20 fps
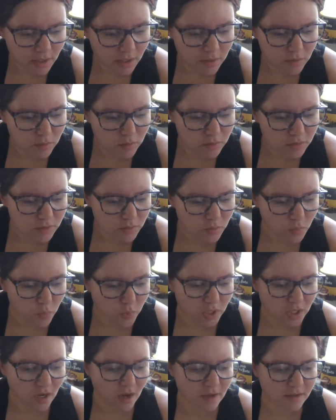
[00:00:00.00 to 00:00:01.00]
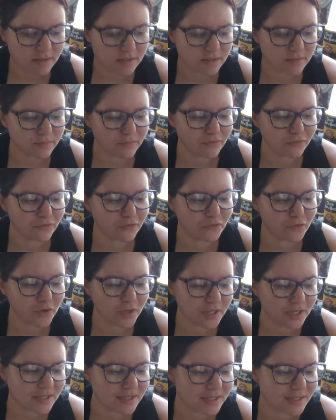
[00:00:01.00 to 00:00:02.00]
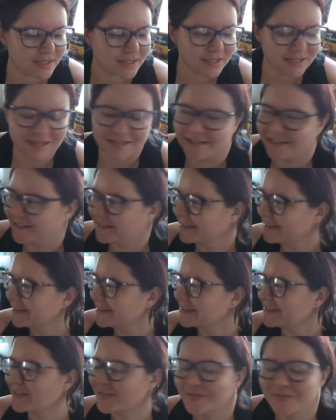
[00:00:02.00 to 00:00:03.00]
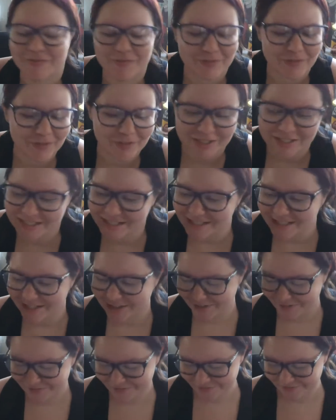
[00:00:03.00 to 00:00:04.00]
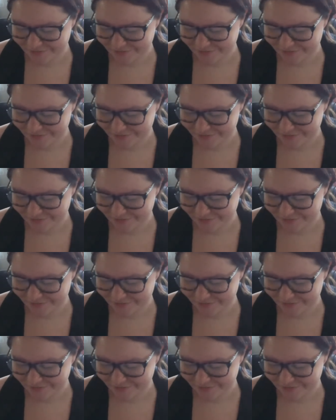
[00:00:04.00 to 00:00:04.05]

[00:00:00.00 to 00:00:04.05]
And we got some free stuff.